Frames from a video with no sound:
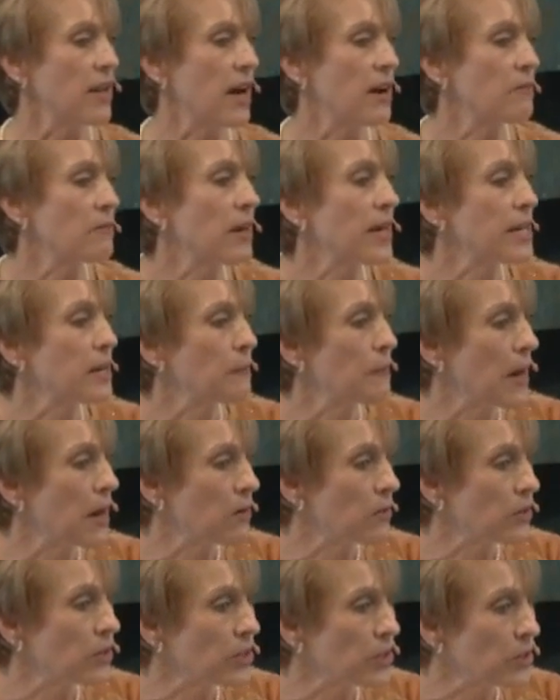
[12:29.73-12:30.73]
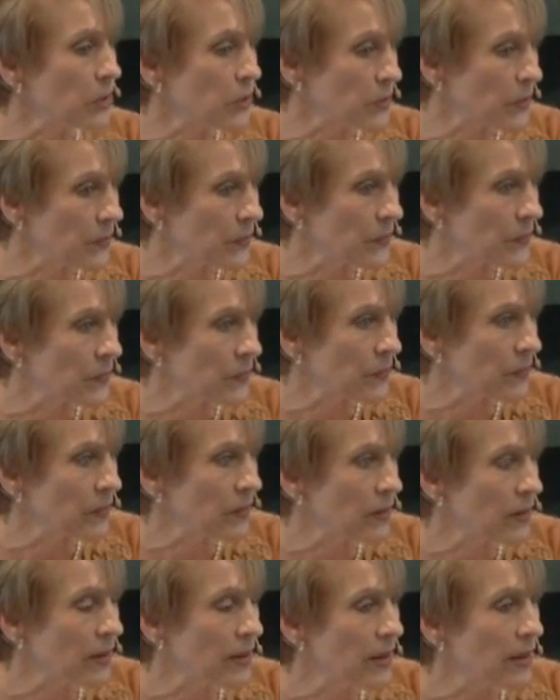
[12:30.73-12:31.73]
not right about you.
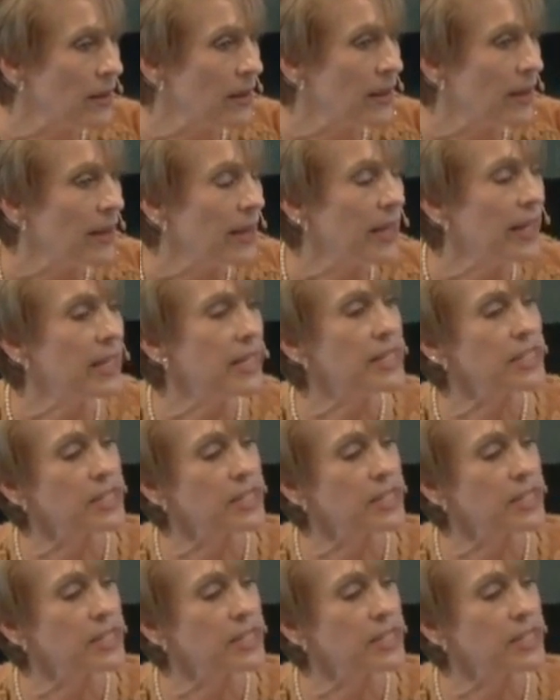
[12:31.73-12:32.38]
It